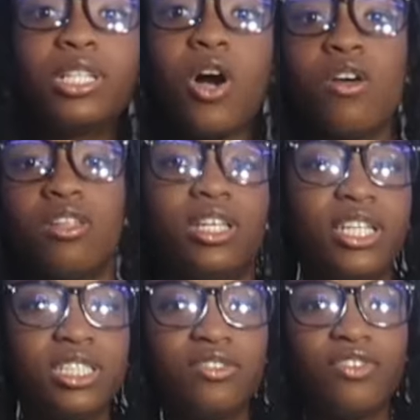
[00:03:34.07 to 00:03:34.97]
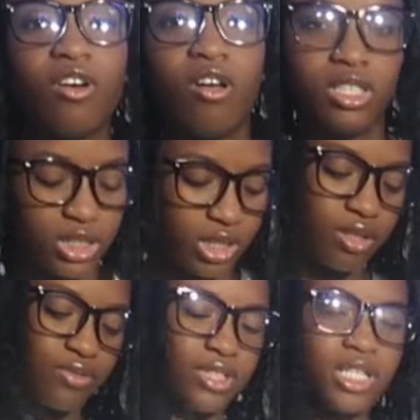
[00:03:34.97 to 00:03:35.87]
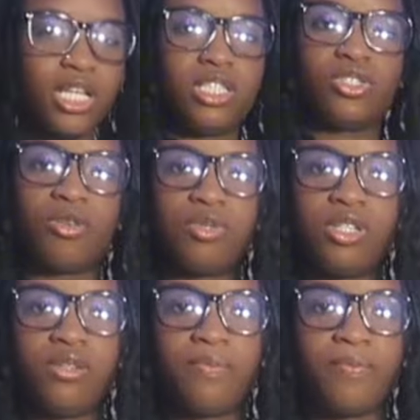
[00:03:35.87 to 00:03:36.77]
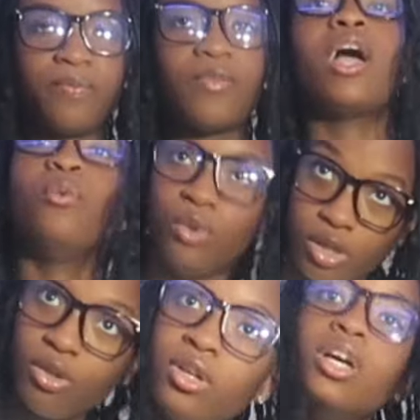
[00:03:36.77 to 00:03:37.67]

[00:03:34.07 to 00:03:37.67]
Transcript: put all the links for all this stuff inside the description. I will,